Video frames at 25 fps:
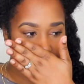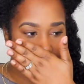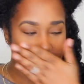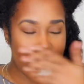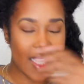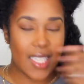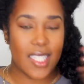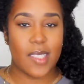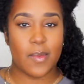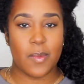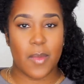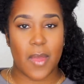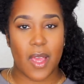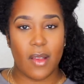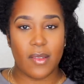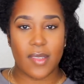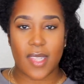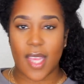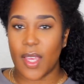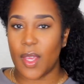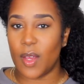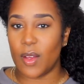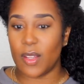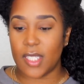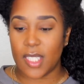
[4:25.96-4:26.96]
It smells
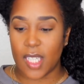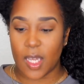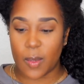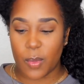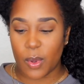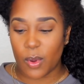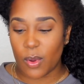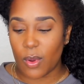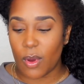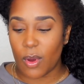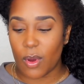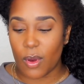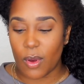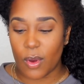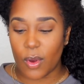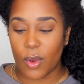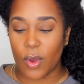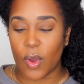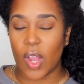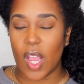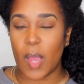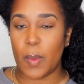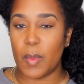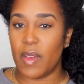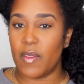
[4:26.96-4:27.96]
like your typical
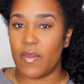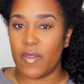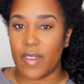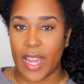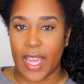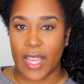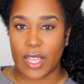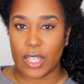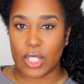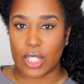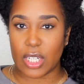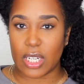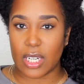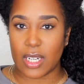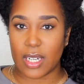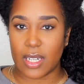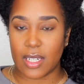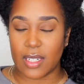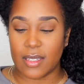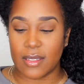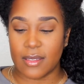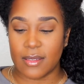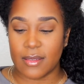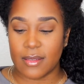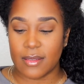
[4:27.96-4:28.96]
Cream of
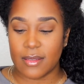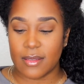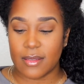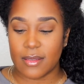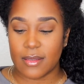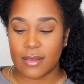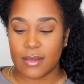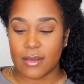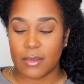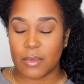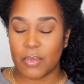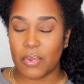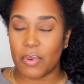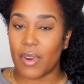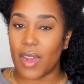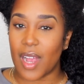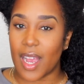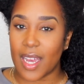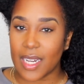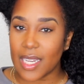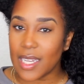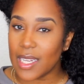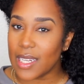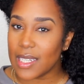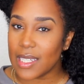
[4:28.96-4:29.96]
Nature
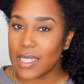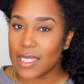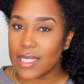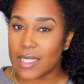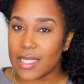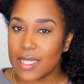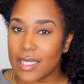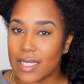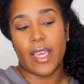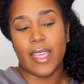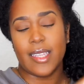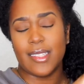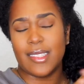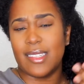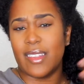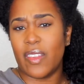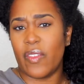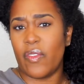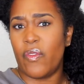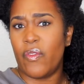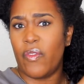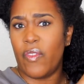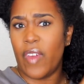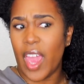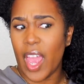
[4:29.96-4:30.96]
products. It's
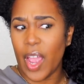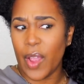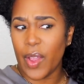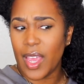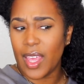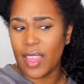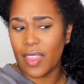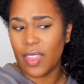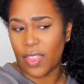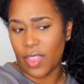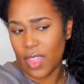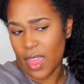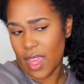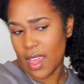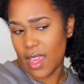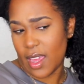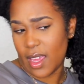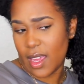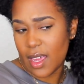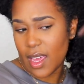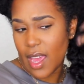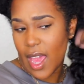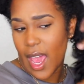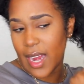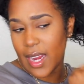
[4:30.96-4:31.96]
very
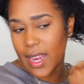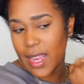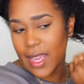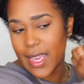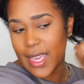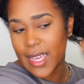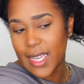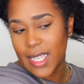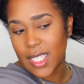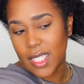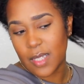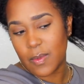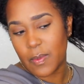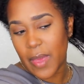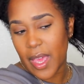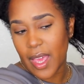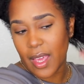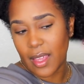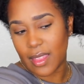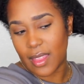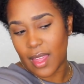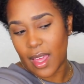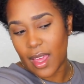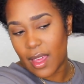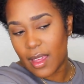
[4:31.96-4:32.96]
thick. I didn't
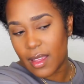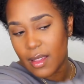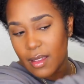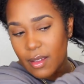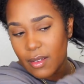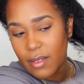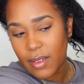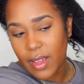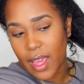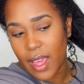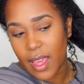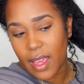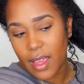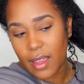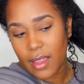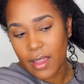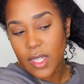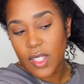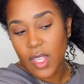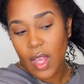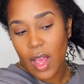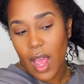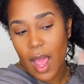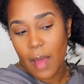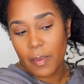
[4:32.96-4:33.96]
expect that, okay?
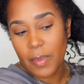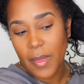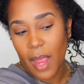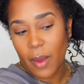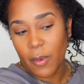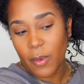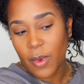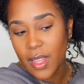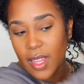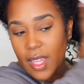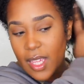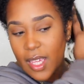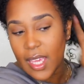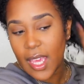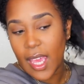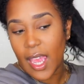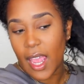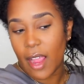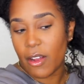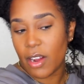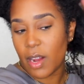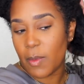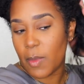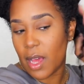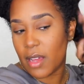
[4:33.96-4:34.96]
So I'm not really
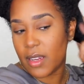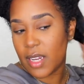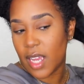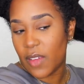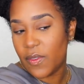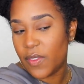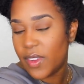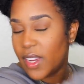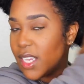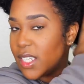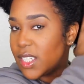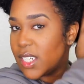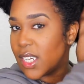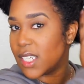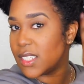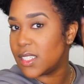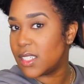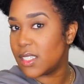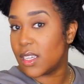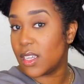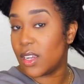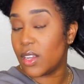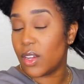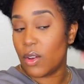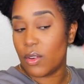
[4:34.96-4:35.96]
caring about definition because
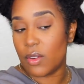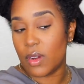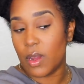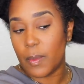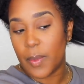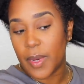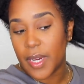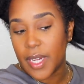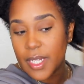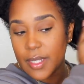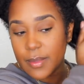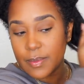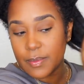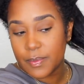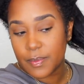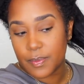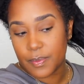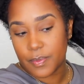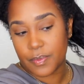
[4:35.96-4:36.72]
it's gonna go in a bun.